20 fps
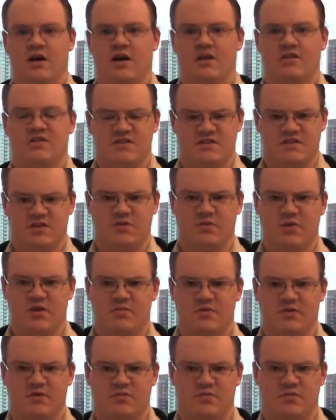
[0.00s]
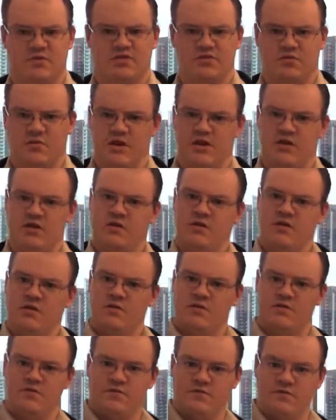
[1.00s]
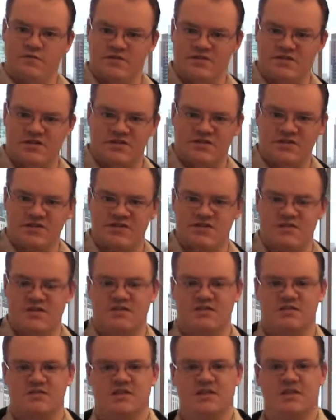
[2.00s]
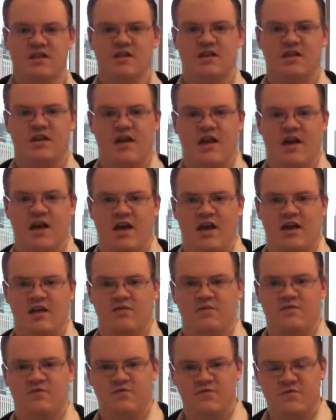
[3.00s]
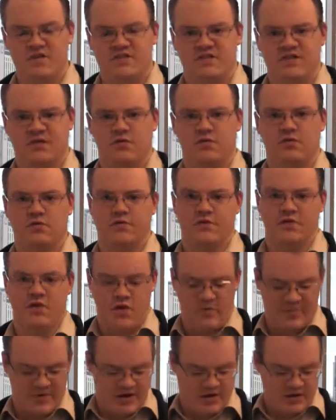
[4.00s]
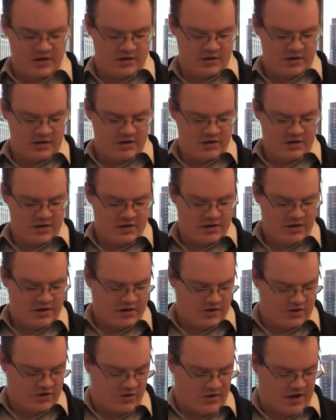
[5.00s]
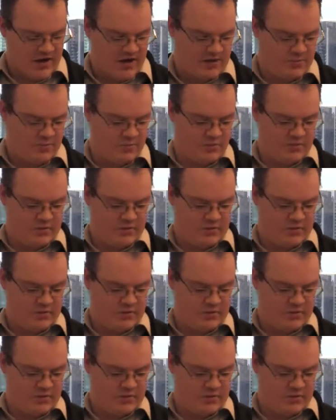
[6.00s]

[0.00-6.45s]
disagreement between statistics and physical phenomena. You had